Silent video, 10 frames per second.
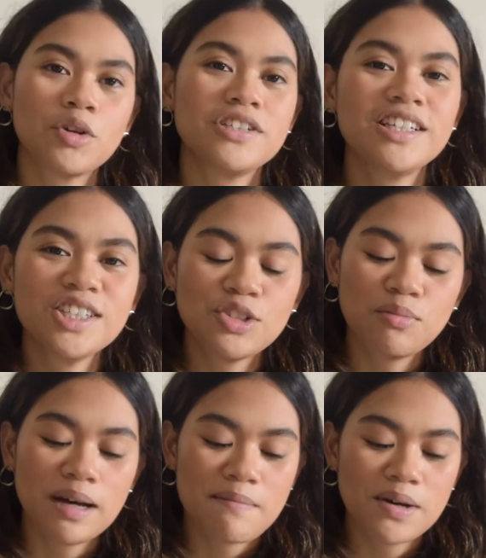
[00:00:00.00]
proceeding to
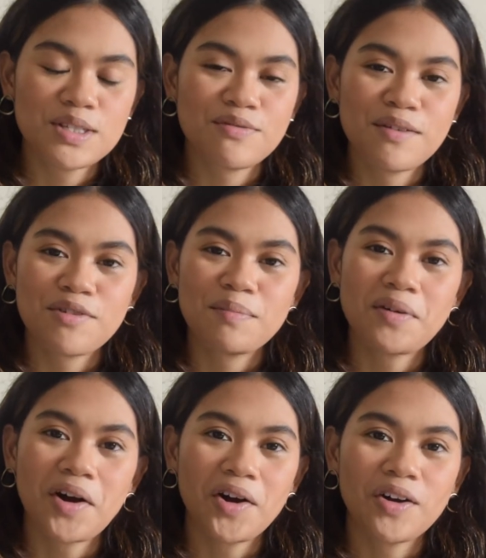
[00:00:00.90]
my most favorite
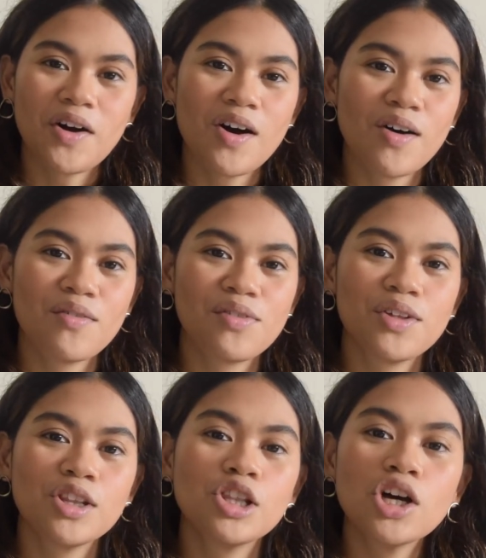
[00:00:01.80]
part of
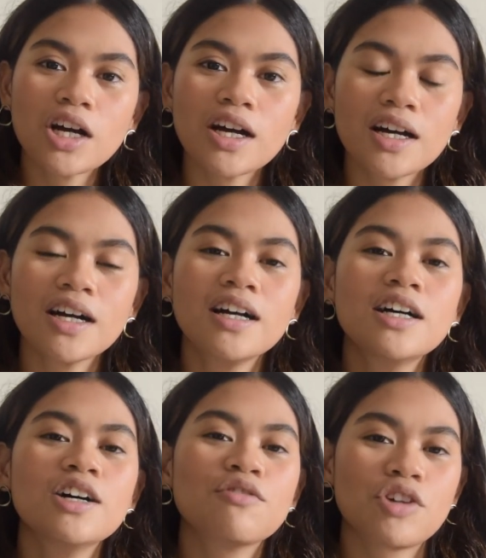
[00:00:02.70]
the look
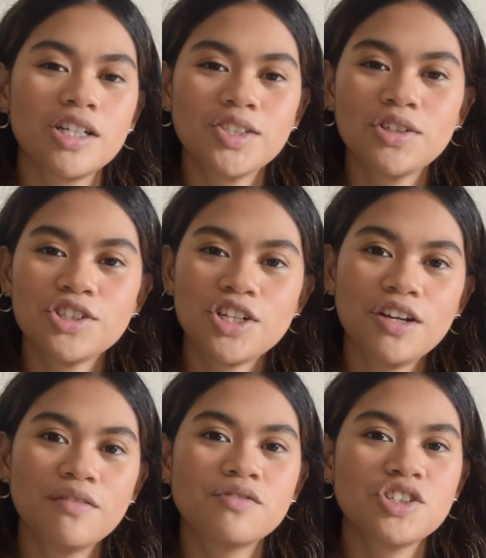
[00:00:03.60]
for us to
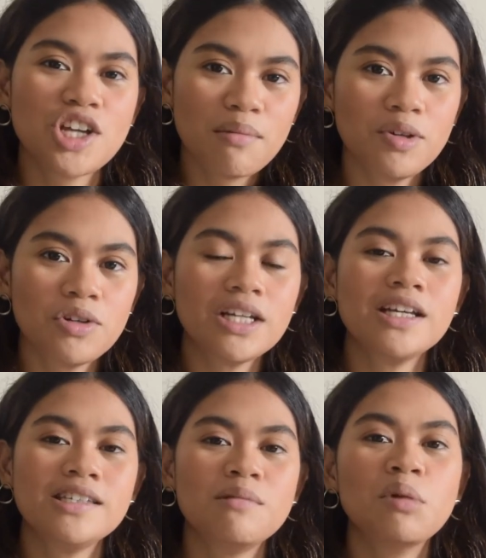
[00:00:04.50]
achieve the J Beauty
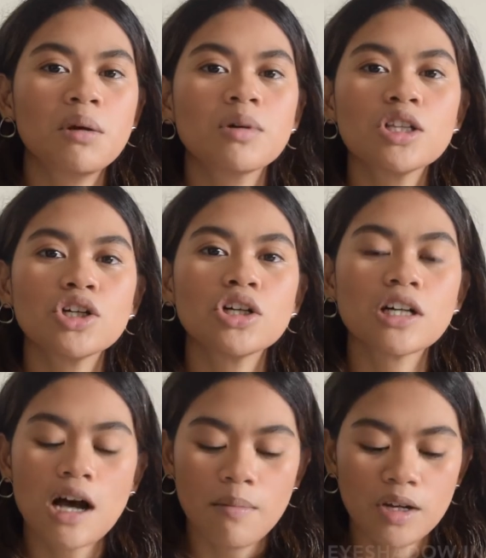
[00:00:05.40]
Easy Minimal
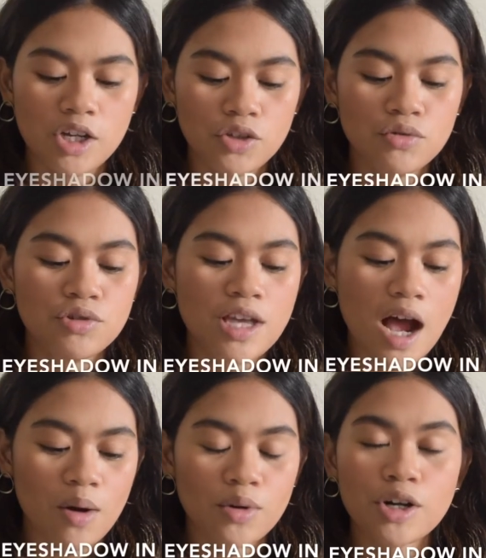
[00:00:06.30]
look. I'm gonna use
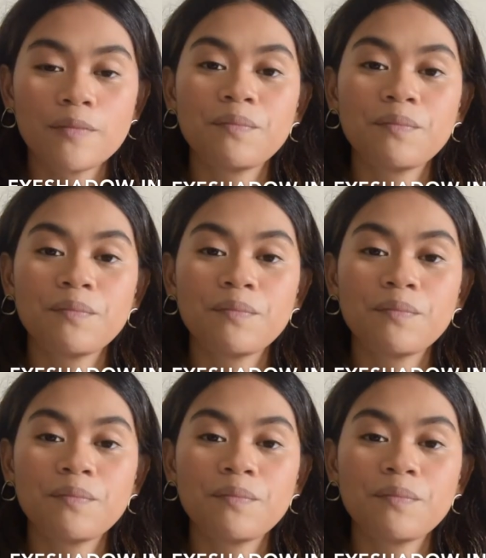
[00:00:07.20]
our